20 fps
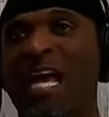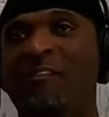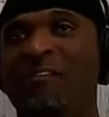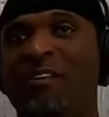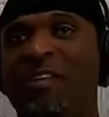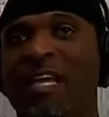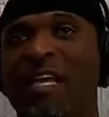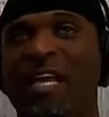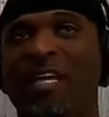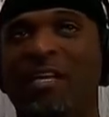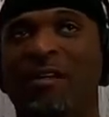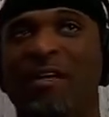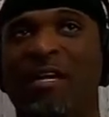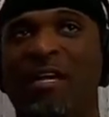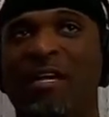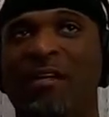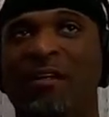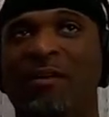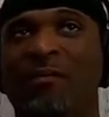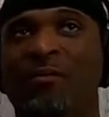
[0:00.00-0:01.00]
haven't had
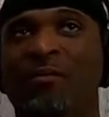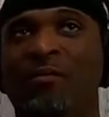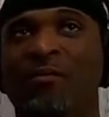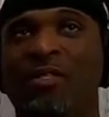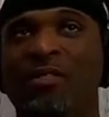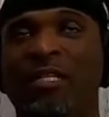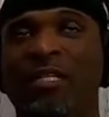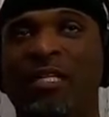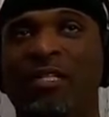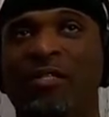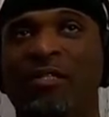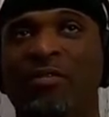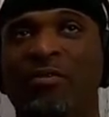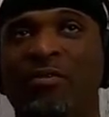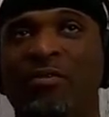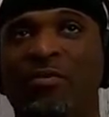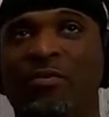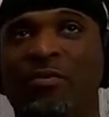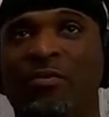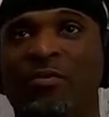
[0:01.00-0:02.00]
I, one thing that
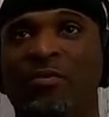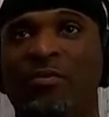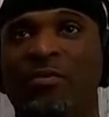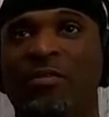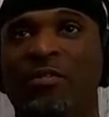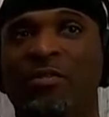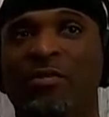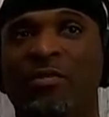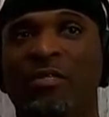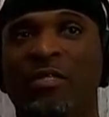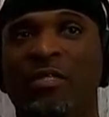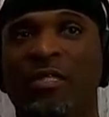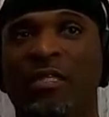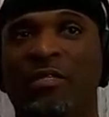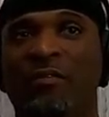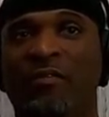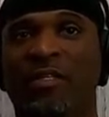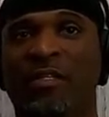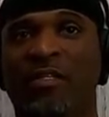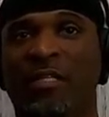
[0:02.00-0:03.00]
you do in
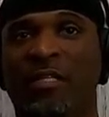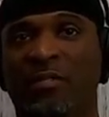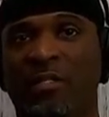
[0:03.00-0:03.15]
NFL, and I